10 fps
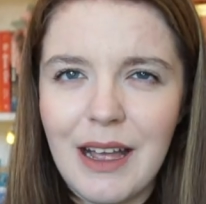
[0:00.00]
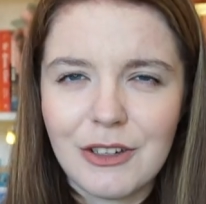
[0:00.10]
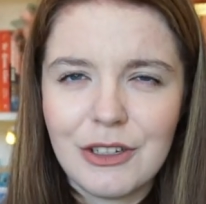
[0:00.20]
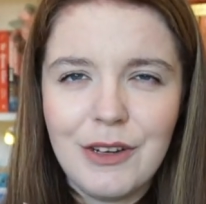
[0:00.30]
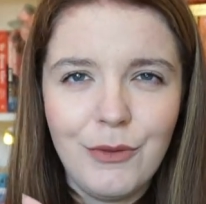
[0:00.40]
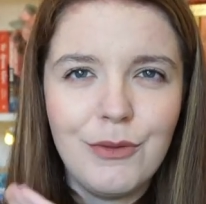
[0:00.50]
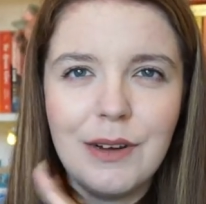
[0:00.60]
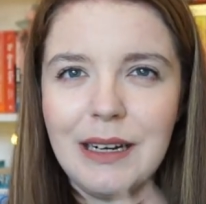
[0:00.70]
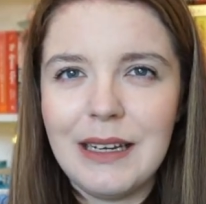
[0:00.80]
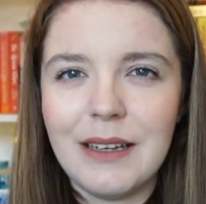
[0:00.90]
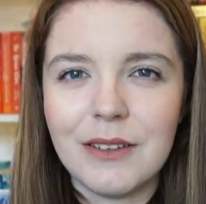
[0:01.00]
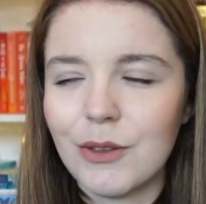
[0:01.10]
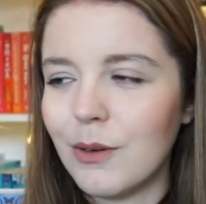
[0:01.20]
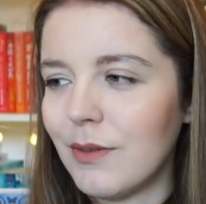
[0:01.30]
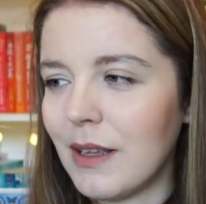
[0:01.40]
actually really
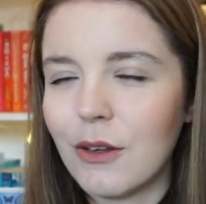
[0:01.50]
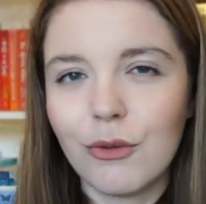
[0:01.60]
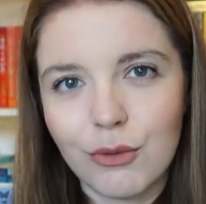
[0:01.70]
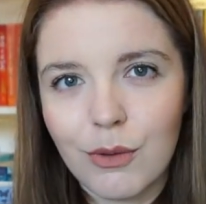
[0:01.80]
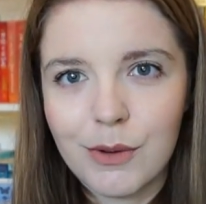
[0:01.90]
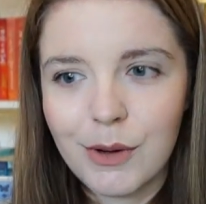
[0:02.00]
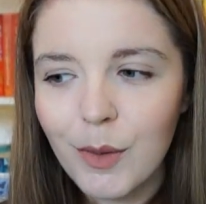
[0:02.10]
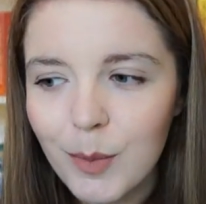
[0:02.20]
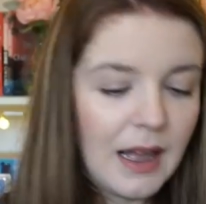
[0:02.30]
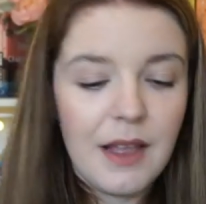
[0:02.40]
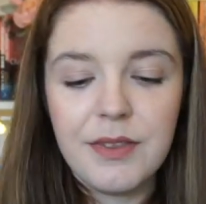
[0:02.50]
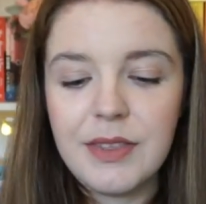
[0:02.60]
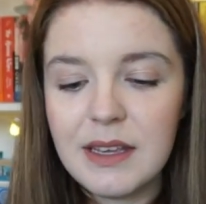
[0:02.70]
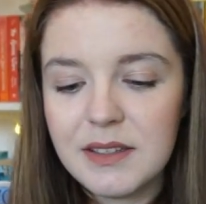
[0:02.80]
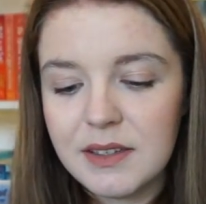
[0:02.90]
sort of like a grown up.
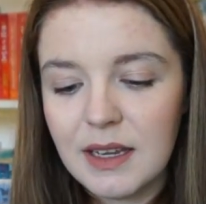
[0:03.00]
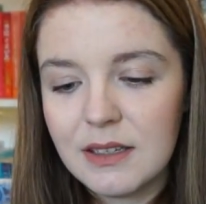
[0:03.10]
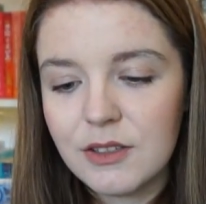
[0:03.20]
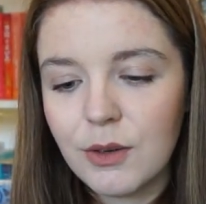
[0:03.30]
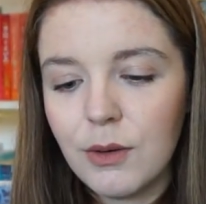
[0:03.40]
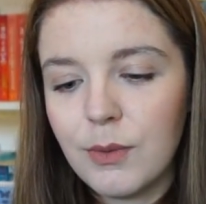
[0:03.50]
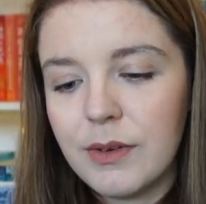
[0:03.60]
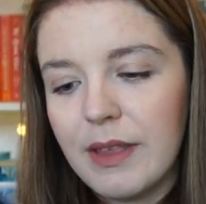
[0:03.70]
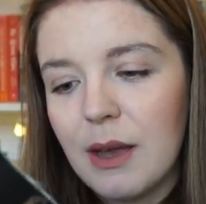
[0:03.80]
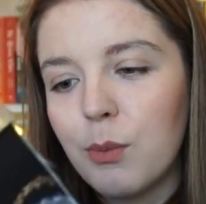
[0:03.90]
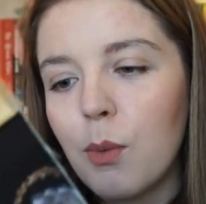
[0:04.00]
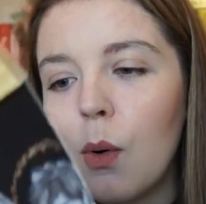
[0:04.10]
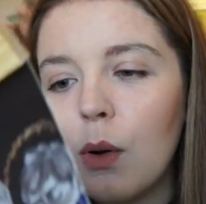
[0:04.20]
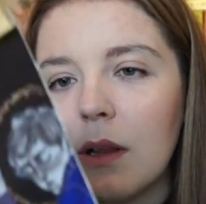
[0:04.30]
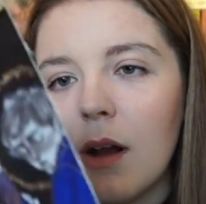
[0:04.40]
And this is sort of one of their
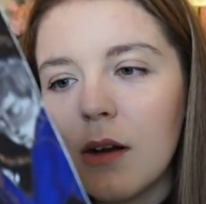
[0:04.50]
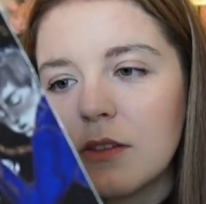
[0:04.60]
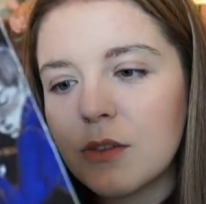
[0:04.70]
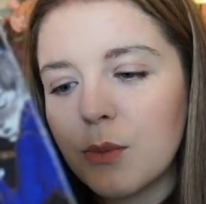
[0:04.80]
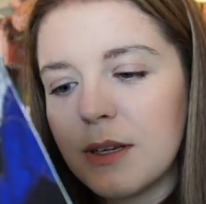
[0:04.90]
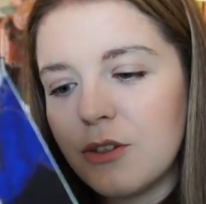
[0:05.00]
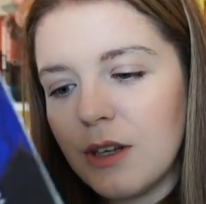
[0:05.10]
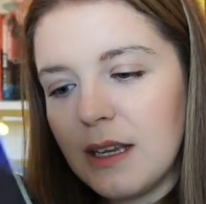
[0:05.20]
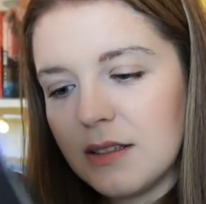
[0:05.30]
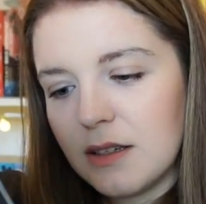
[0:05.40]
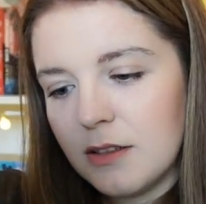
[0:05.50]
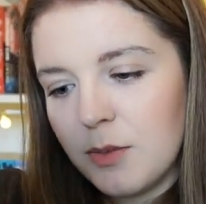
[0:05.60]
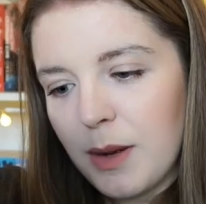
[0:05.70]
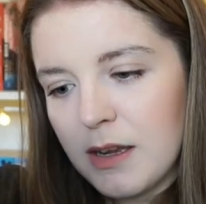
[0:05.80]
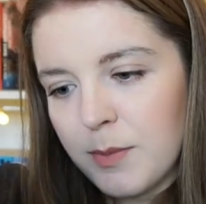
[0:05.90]
wall arts, which is
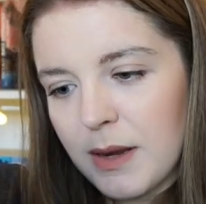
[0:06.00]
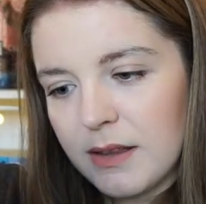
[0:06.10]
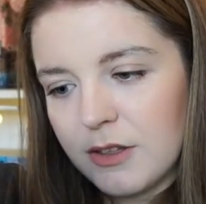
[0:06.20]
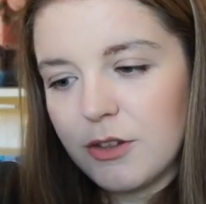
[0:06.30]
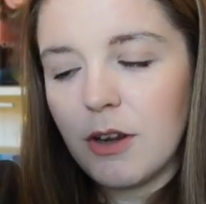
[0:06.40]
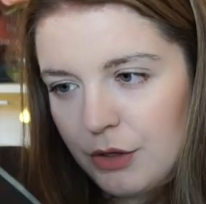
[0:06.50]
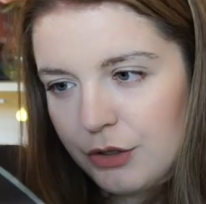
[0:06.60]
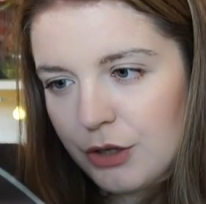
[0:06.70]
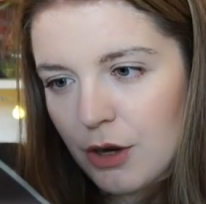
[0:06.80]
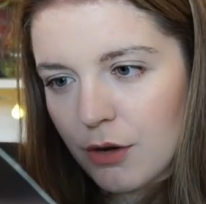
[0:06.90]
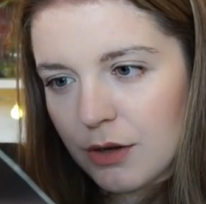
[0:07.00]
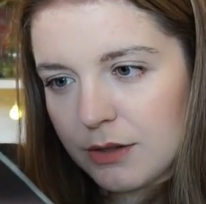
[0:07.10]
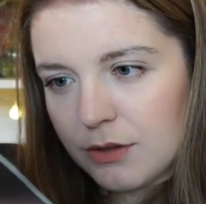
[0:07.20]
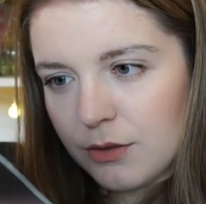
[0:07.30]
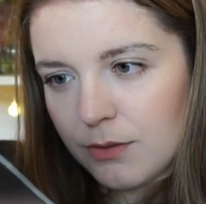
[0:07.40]
inspired by the, the
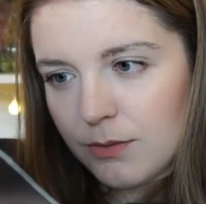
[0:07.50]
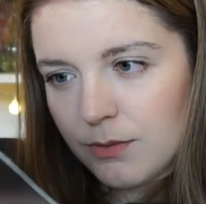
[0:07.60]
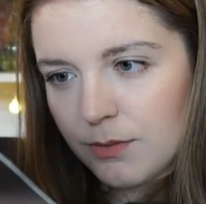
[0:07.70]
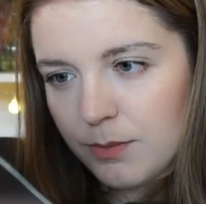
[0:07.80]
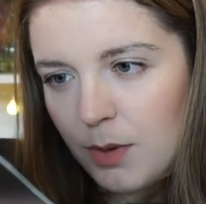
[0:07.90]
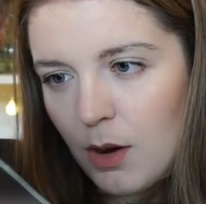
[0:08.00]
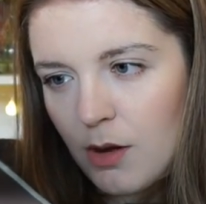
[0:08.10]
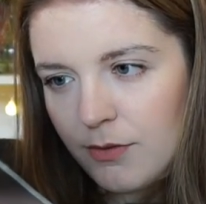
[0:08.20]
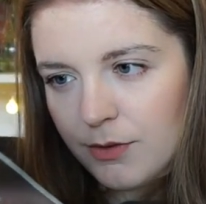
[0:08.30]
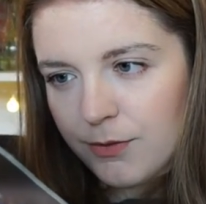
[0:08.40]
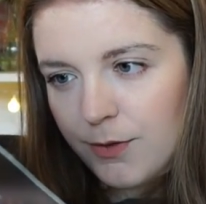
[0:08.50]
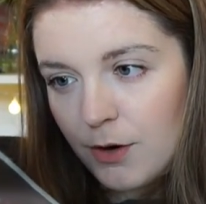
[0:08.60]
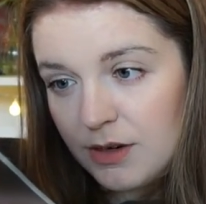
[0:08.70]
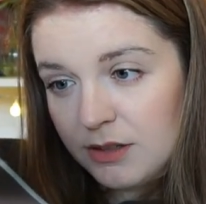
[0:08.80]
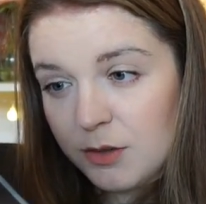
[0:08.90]
darkest part of the
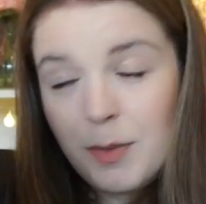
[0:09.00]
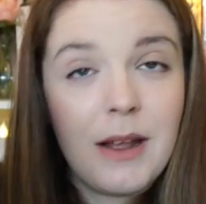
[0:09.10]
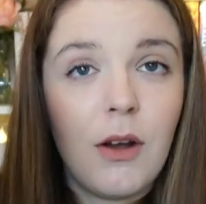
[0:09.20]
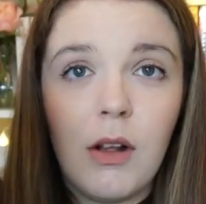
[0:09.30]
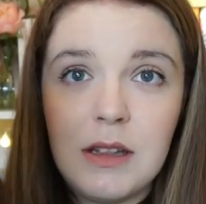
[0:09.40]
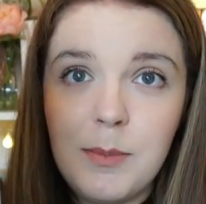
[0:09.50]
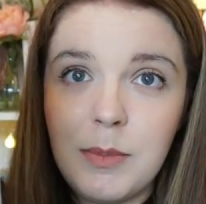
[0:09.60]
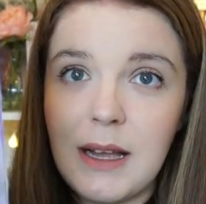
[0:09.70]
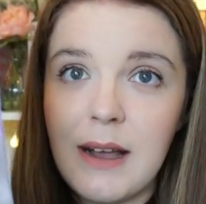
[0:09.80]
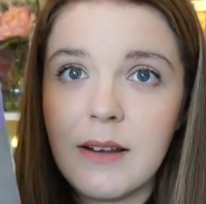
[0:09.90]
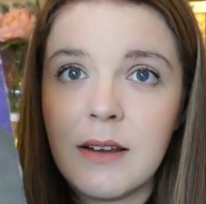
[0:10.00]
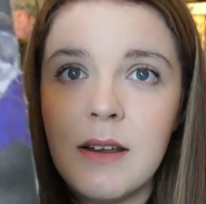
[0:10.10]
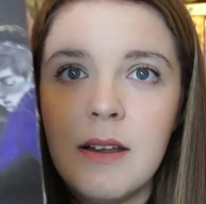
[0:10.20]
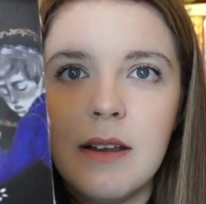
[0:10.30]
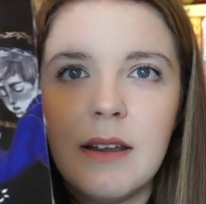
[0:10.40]
forest by Holly Black.
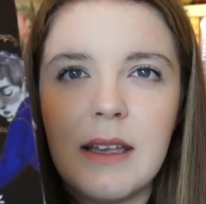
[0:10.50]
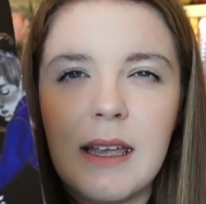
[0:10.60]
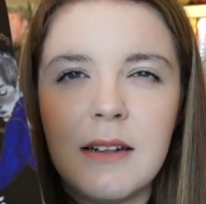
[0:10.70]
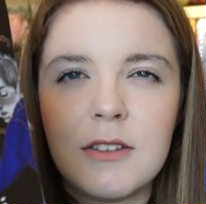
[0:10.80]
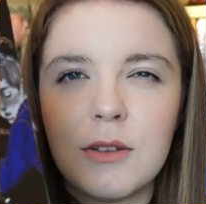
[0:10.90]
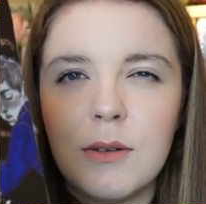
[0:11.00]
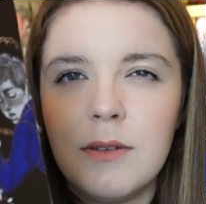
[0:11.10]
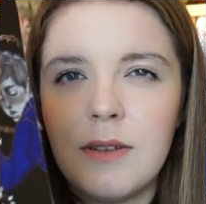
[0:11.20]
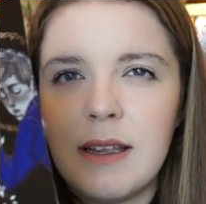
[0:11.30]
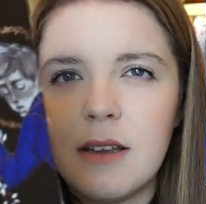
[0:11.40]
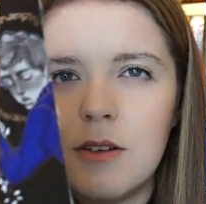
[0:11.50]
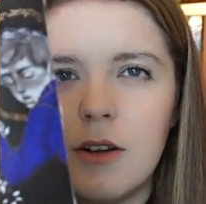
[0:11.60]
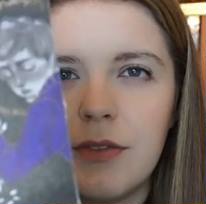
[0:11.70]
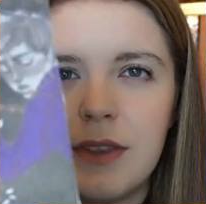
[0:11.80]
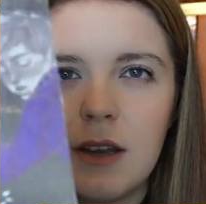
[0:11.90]
Again, sort of like
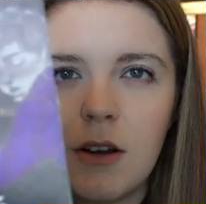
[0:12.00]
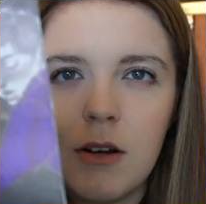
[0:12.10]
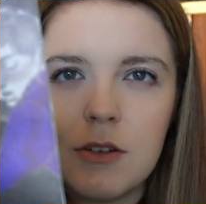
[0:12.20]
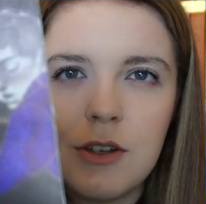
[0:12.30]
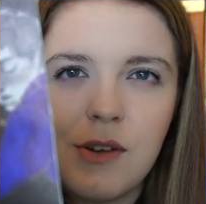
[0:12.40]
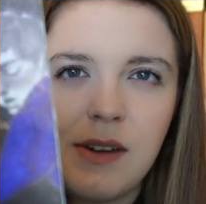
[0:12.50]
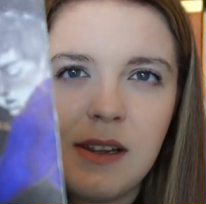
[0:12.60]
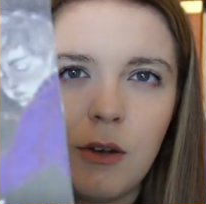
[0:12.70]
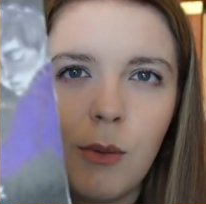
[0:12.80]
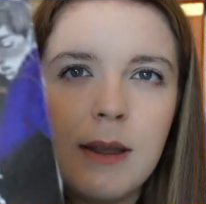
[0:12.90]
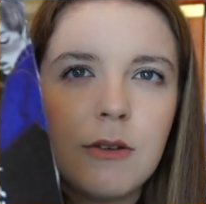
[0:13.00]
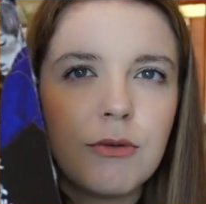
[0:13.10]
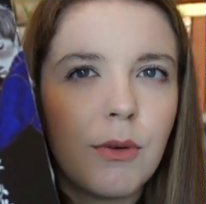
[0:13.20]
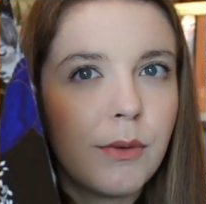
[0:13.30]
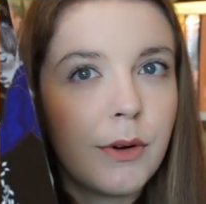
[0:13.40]
not that cartoony, quite
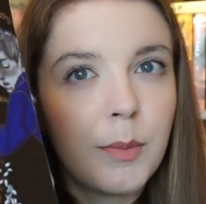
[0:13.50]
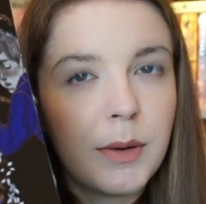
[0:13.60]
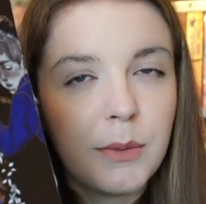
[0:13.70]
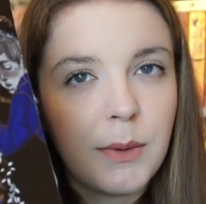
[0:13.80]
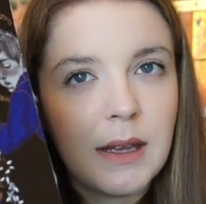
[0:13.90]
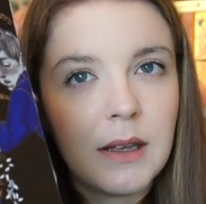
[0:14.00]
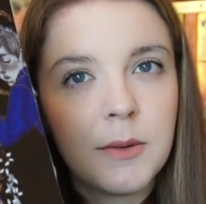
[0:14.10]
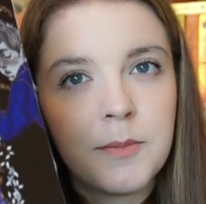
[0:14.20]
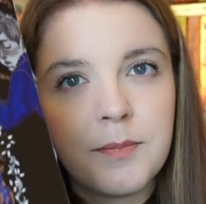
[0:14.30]
grown up in a way.